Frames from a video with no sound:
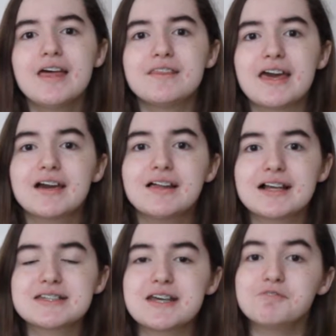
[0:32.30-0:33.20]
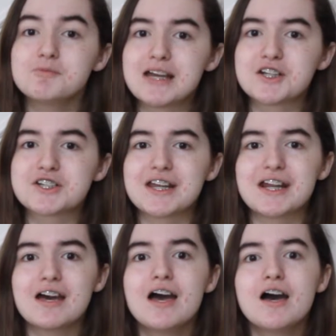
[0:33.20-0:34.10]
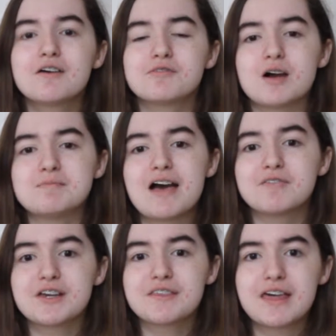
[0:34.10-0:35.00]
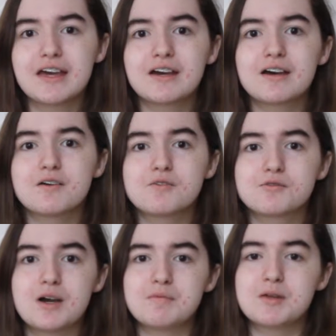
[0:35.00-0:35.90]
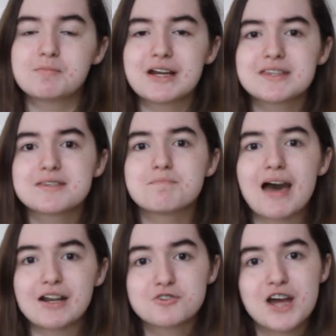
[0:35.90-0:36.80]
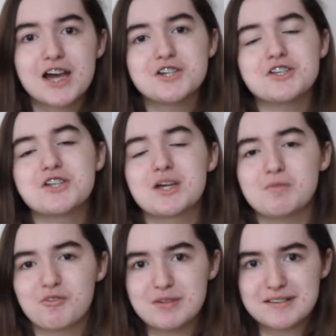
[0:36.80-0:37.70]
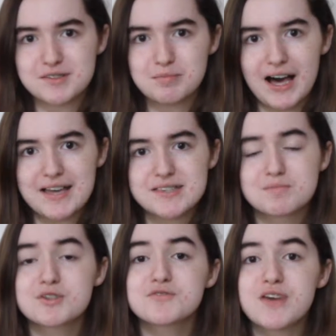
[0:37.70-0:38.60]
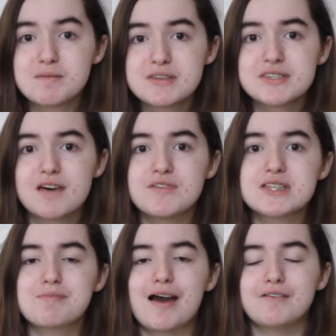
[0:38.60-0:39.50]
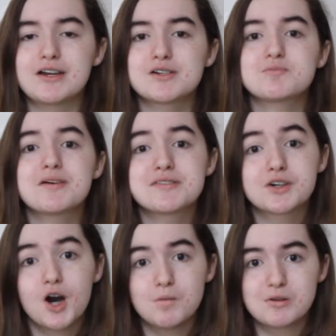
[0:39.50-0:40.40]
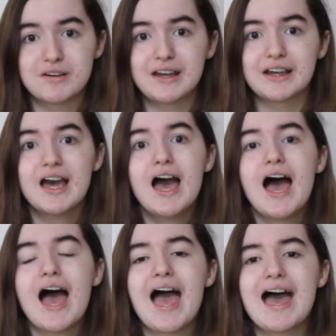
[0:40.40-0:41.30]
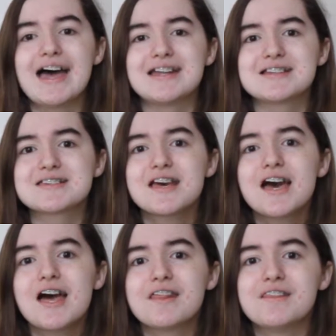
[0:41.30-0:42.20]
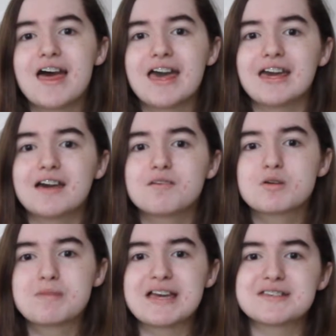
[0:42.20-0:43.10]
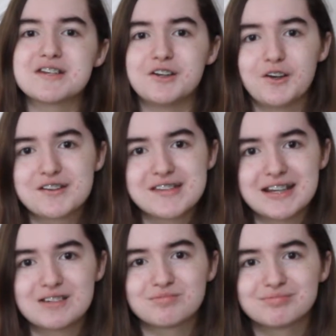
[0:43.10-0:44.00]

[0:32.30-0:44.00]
They collected information from everything from the Brits' battle strategies to their movement of supplies. The most famous of these spy rings was the Culper Ring, and they were based in New York City.